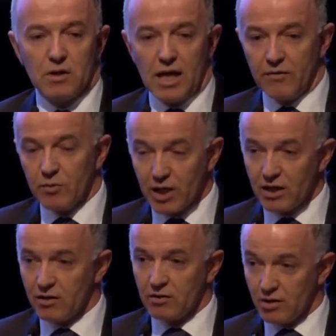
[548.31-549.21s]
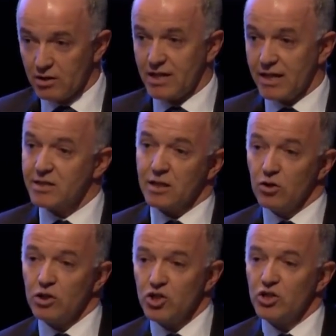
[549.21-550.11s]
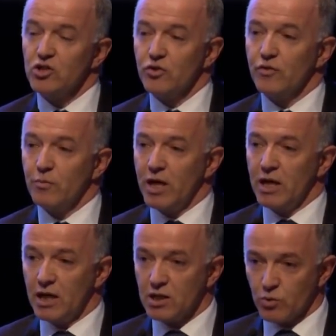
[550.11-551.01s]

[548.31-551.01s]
Having been in the tax technology industry for many years,